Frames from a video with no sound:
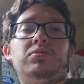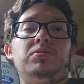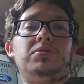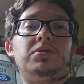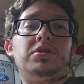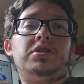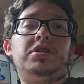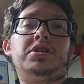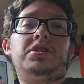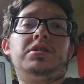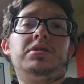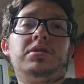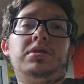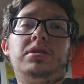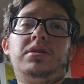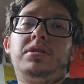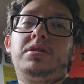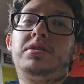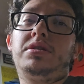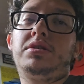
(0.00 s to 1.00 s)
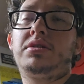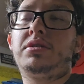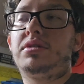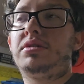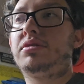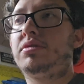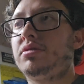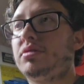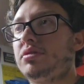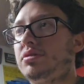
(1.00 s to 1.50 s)
One,
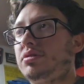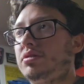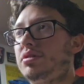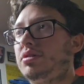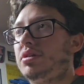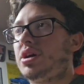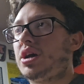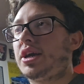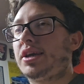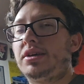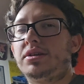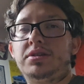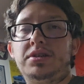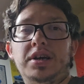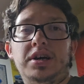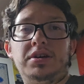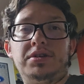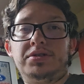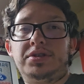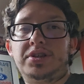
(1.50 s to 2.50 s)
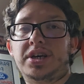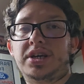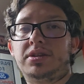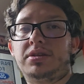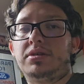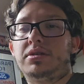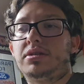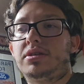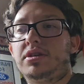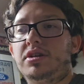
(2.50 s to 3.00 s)
I could tell that
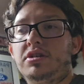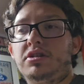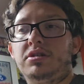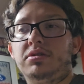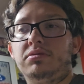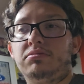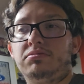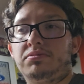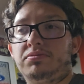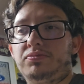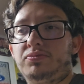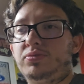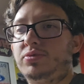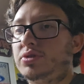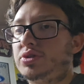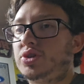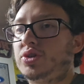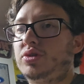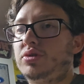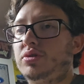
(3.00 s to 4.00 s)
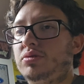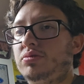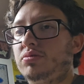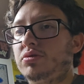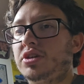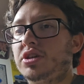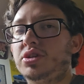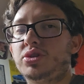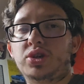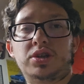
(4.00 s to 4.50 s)
the thing was too
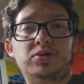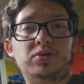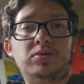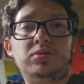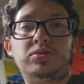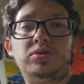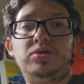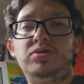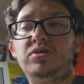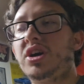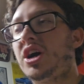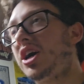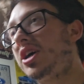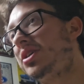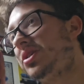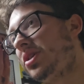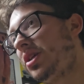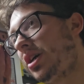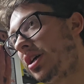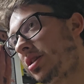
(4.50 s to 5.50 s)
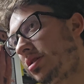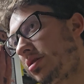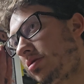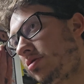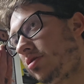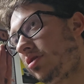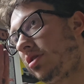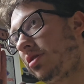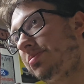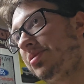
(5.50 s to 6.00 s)
rich. I told you guys that the
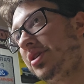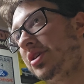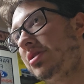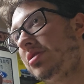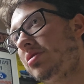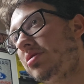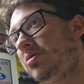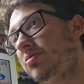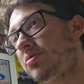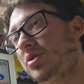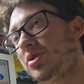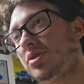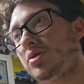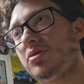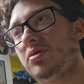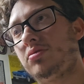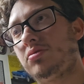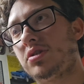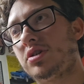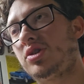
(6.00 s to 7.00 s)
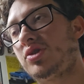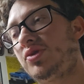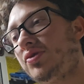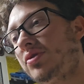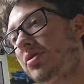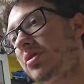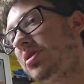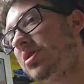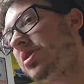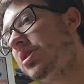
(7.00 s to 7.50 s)
carburetor was too rich for
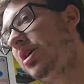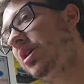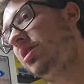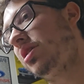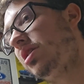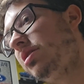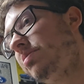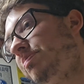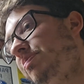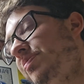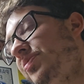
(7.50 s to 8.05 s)
this setup.